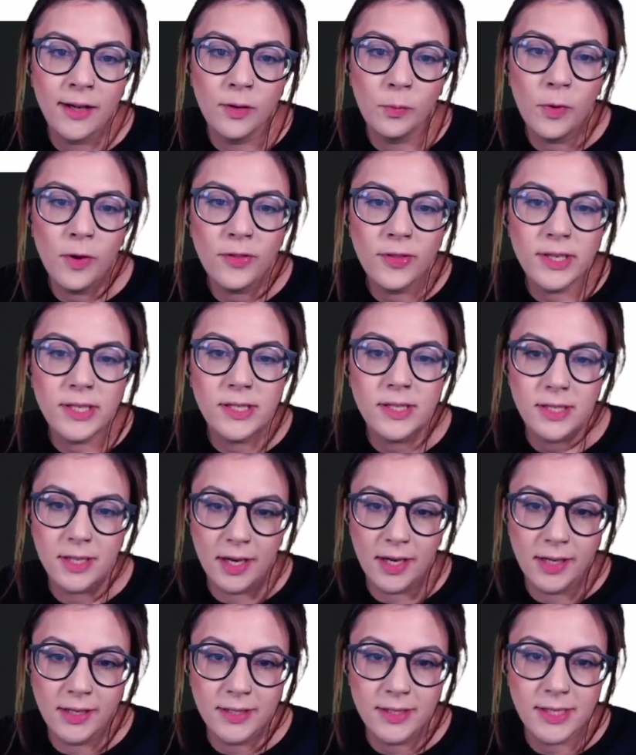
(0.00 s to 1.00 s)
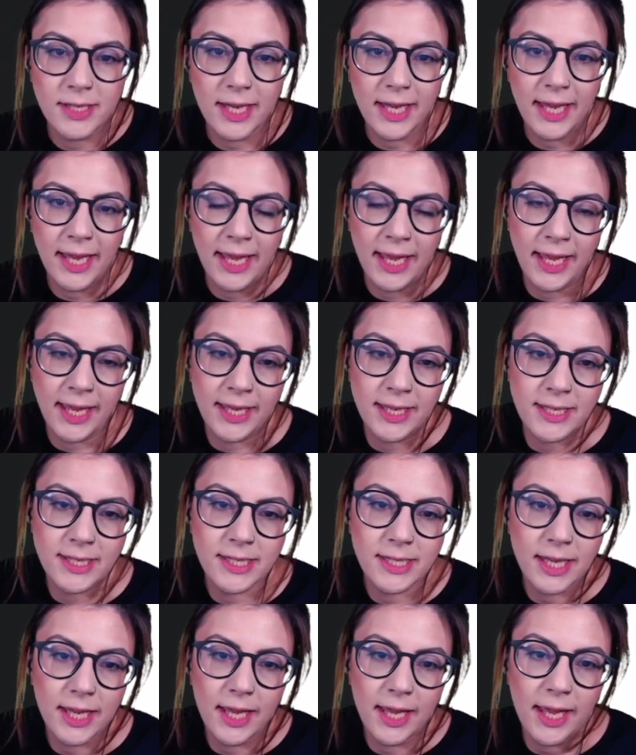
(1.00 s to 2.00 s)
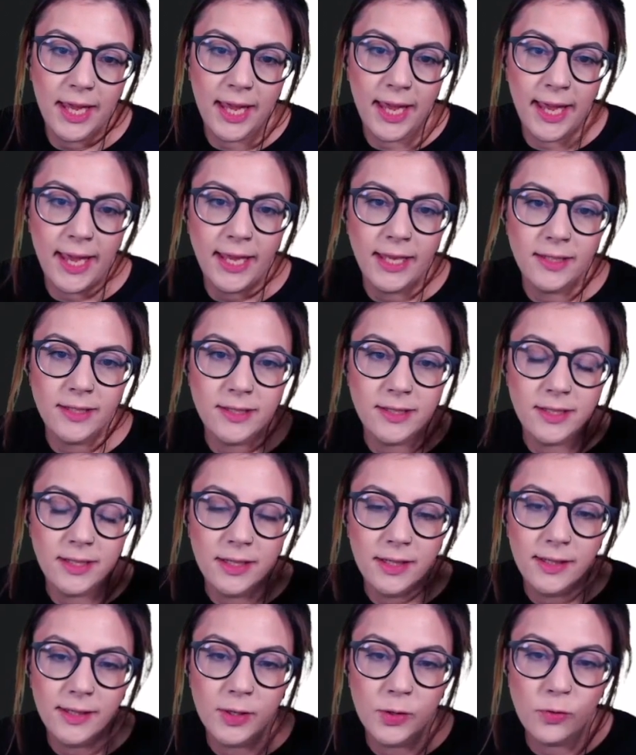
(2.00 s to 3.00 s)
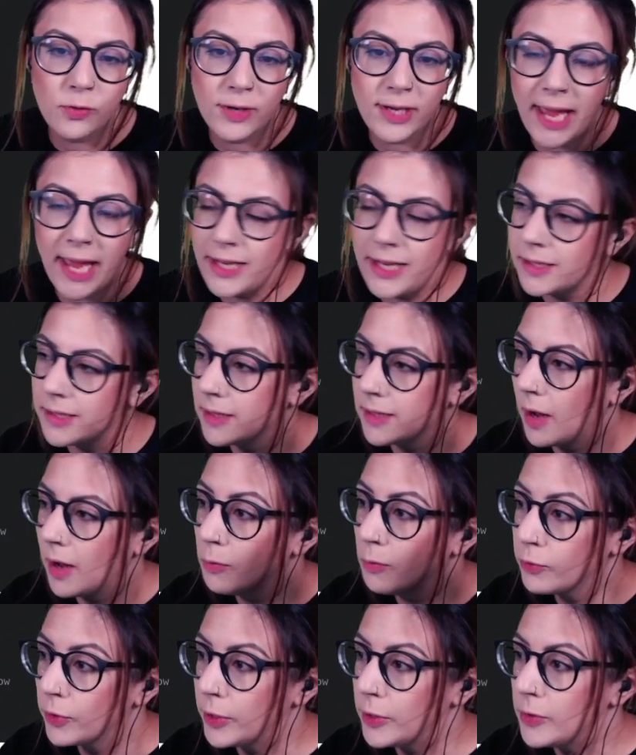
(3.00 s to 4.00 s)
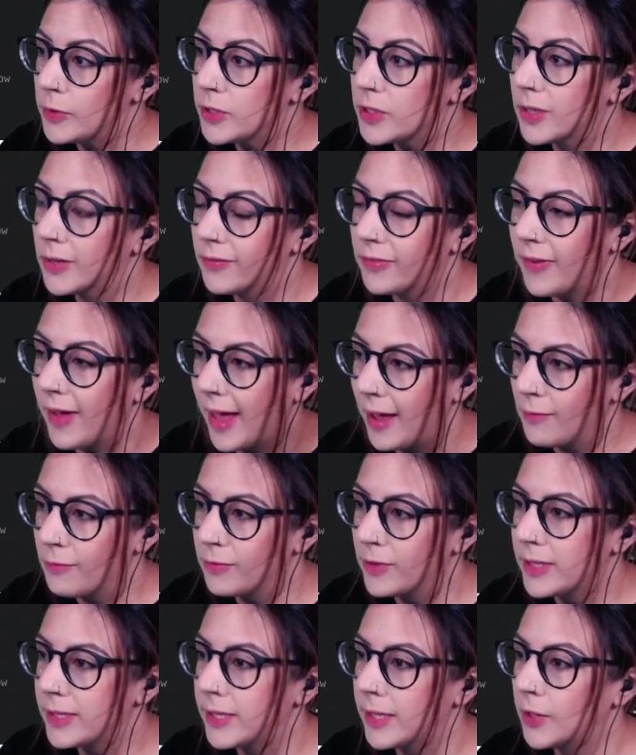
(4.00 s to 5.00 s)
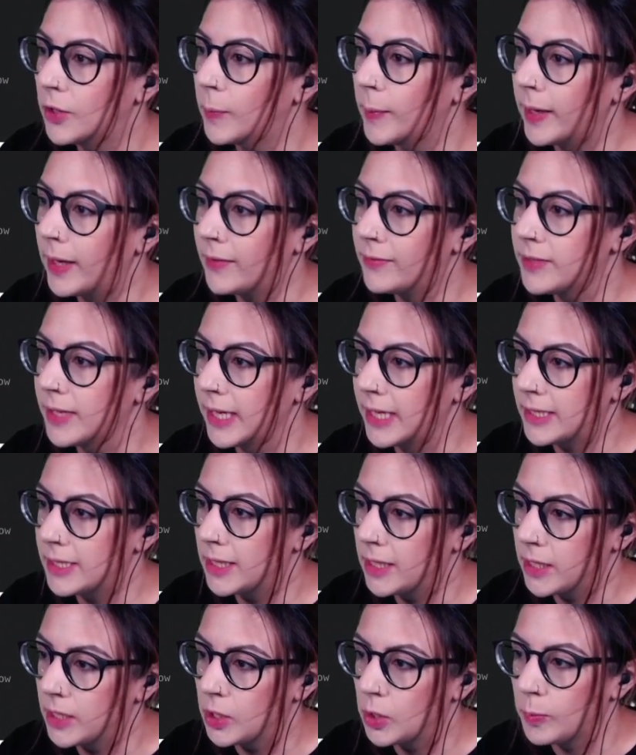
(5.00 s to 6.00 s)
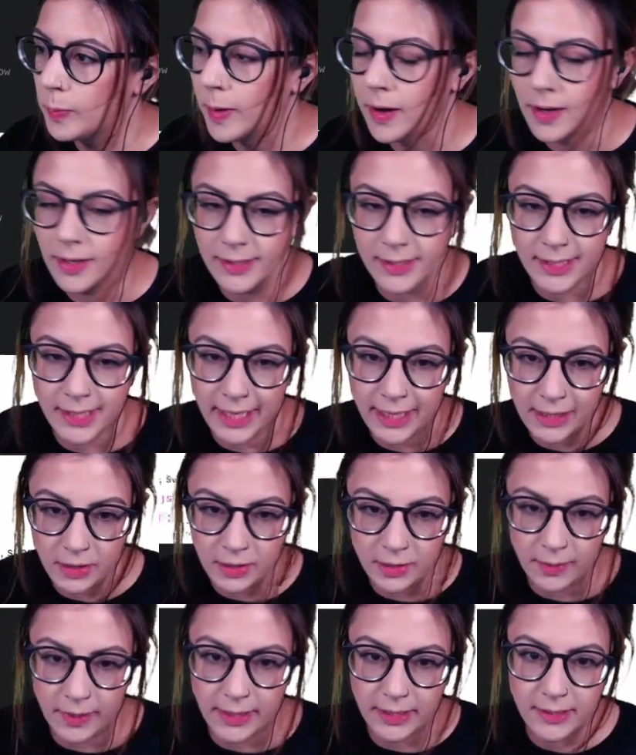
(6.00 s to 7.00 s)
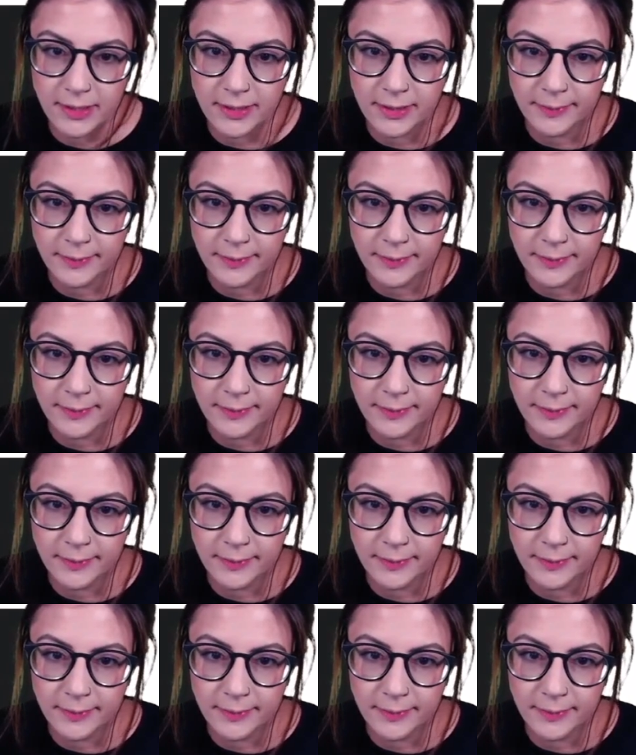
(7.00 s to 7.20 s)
what this does is it creates a root for every single bit of data that you pass into it.